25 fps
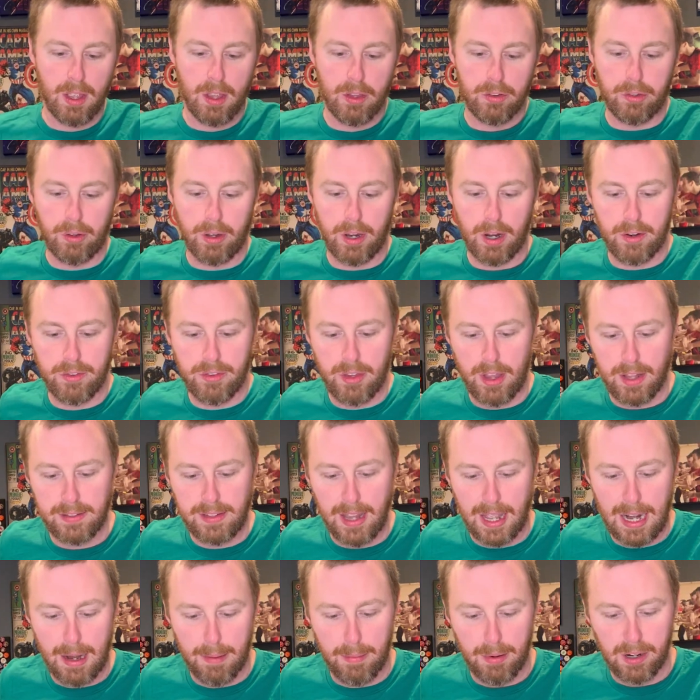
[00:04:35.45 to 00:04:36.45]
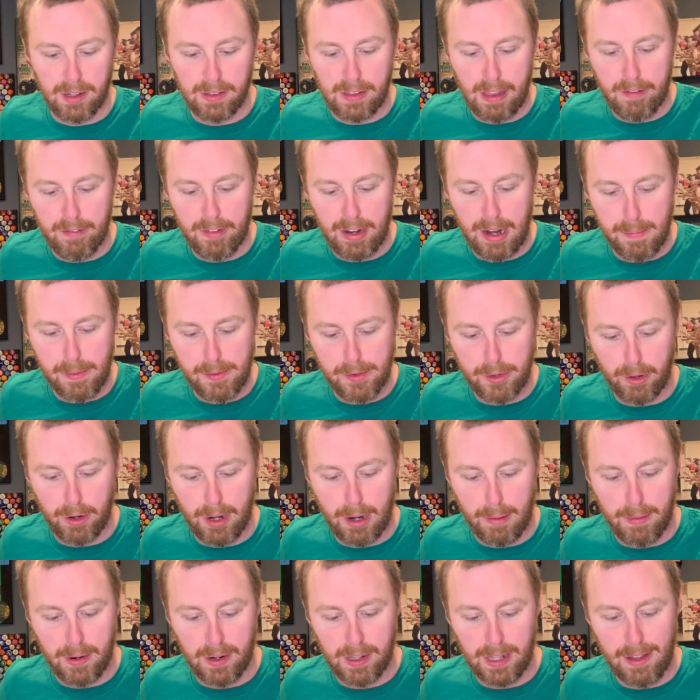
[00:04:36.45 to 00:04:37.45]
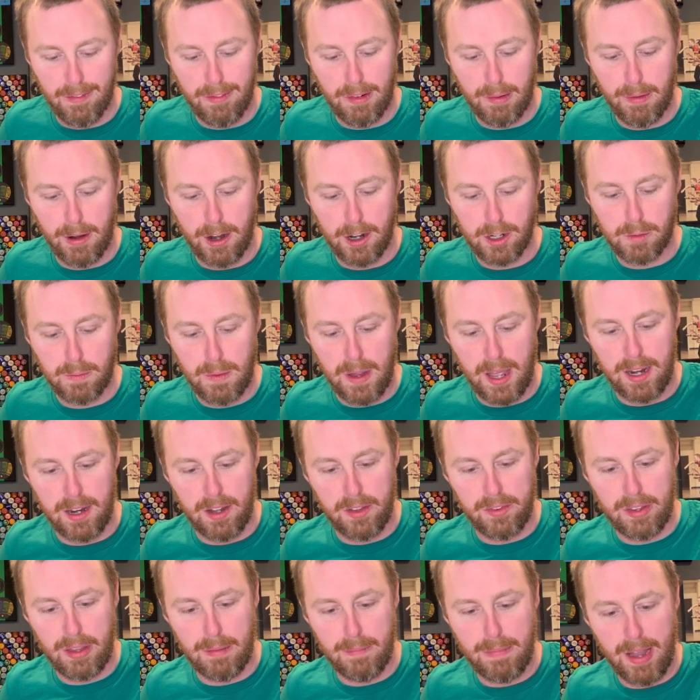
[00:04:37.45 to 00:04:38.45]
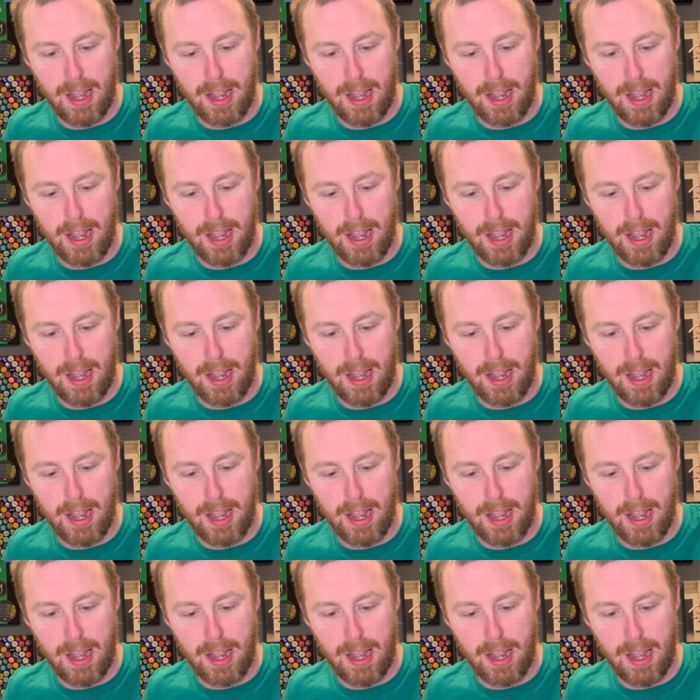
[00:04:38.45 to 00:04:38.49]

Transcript: So here's day number 11, episode number 11, March Madness, St.